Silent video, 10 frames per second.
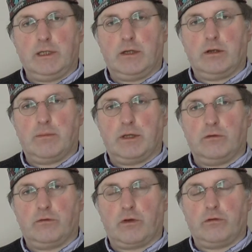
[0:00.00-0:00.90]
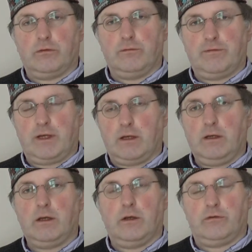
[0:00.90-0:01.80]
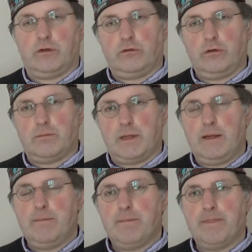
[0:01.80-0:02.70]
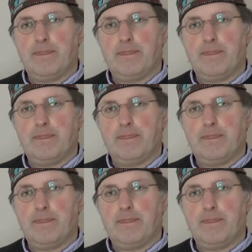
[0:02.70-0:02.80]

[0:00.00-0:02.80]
economic and social vigour, as it should be,